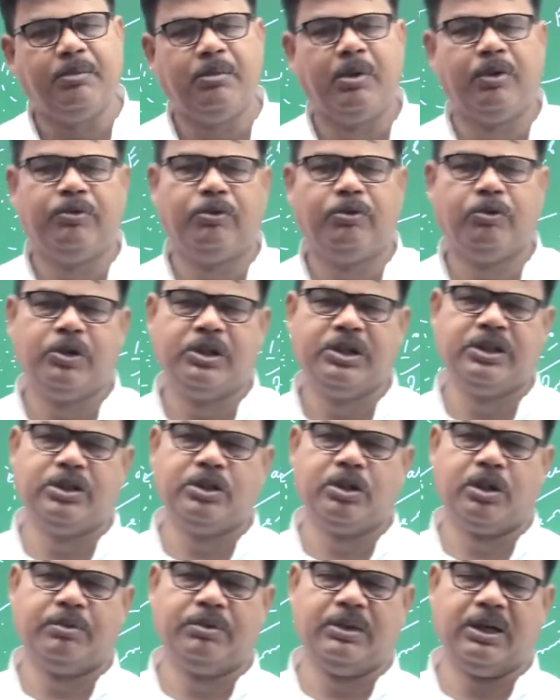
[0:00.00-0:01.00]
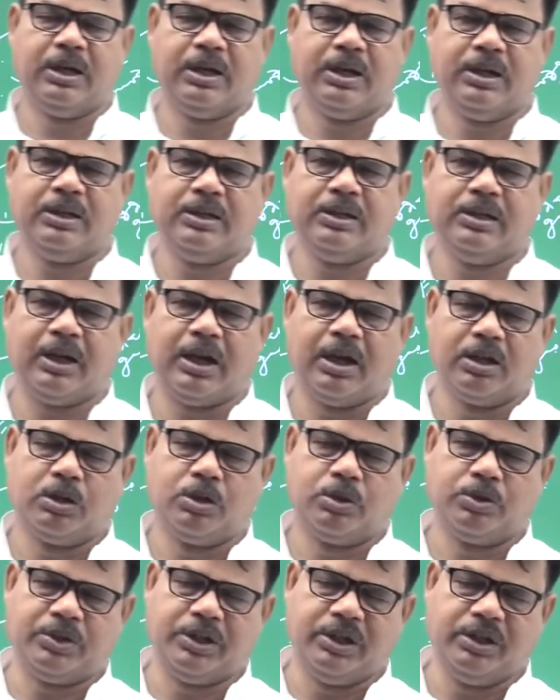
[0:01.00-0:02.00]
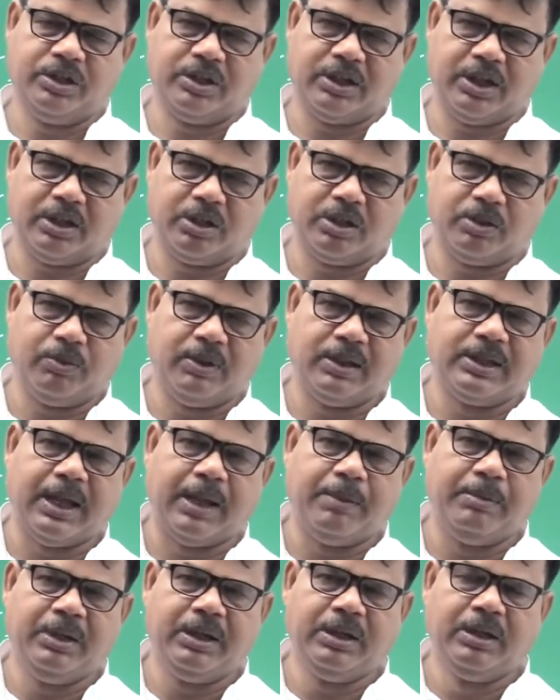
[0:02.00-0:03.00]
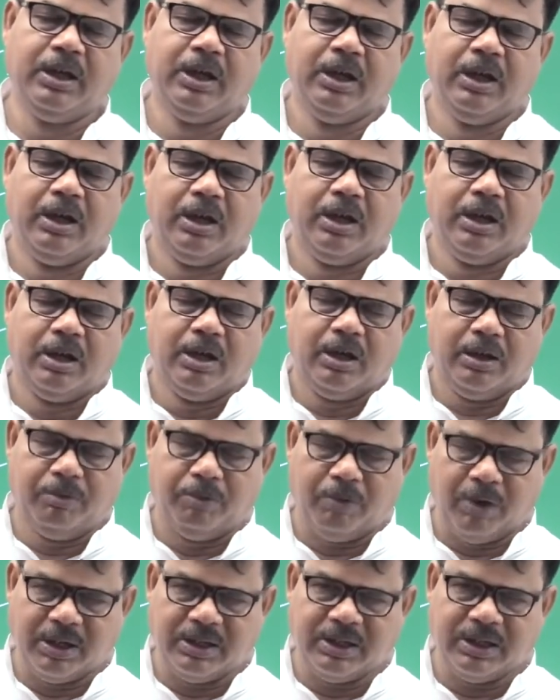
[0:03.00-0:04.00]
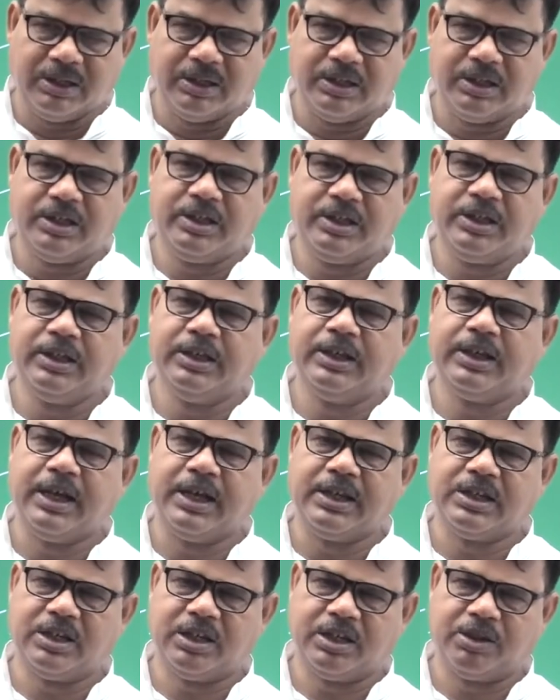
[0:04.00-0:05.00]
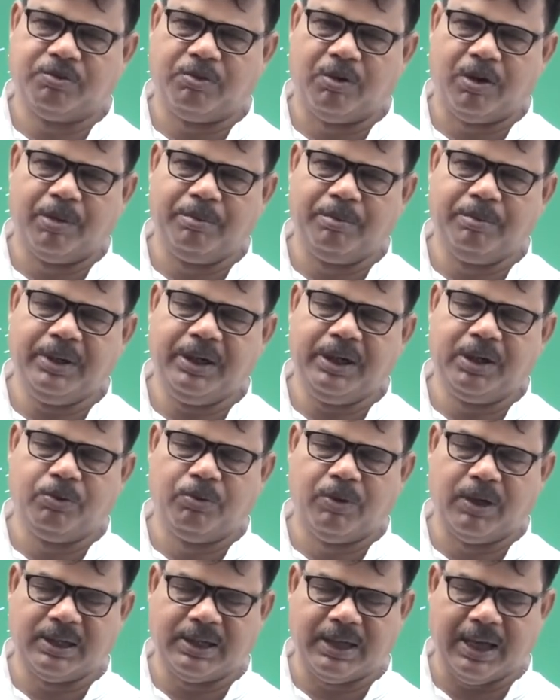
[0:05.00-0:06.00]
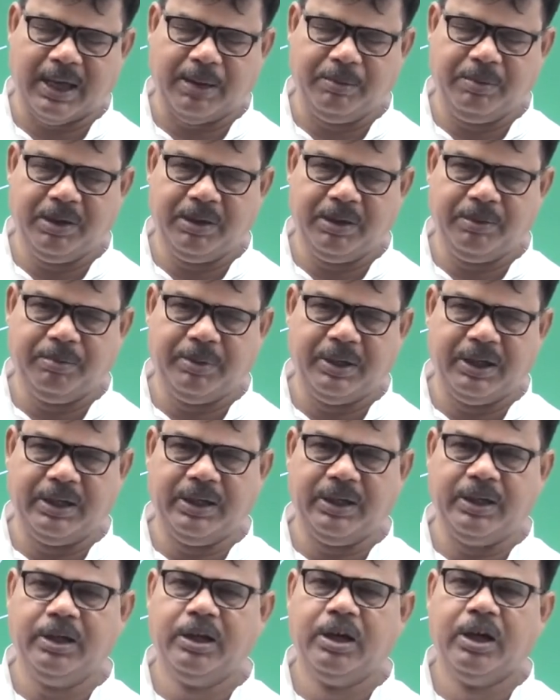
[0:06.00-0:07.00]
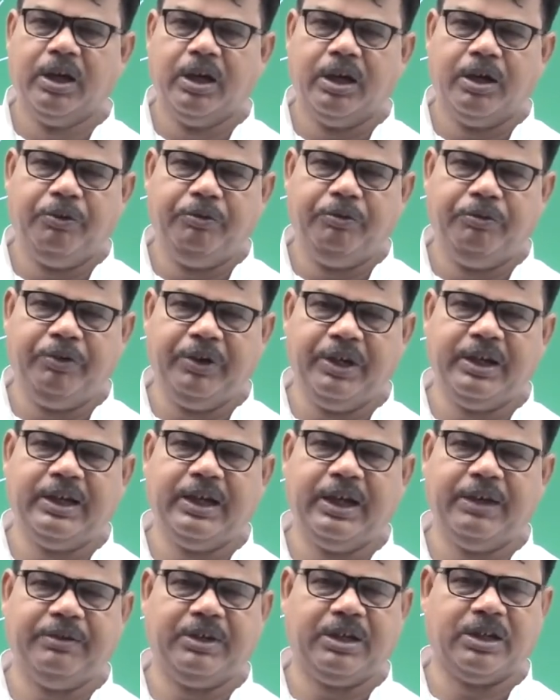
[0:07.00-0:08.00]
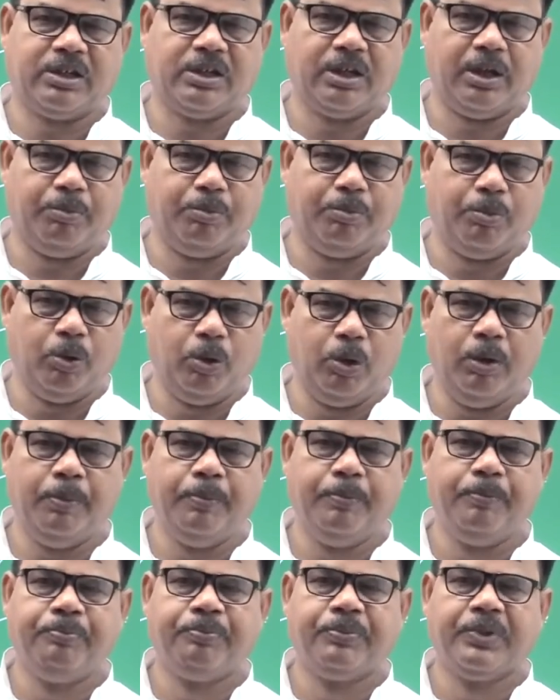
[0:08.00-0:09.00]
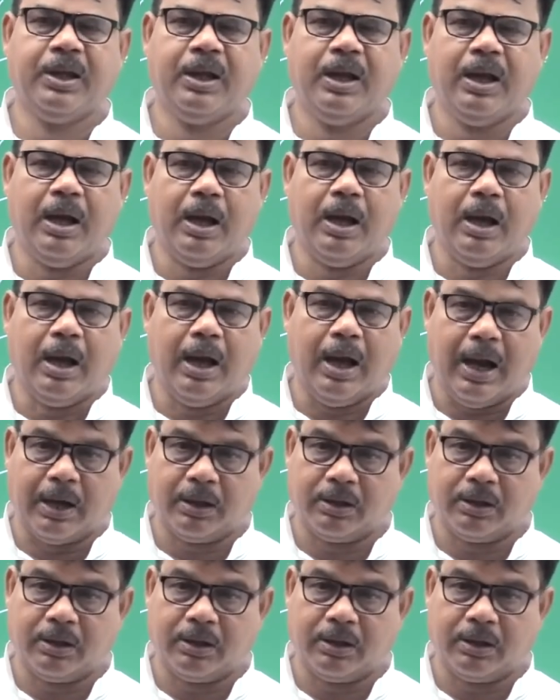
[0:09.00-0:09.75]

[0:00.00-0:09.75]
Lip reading: of origin of the Earth, since Earth was existing in the gaseous form, it was having very weak gravitational pull. At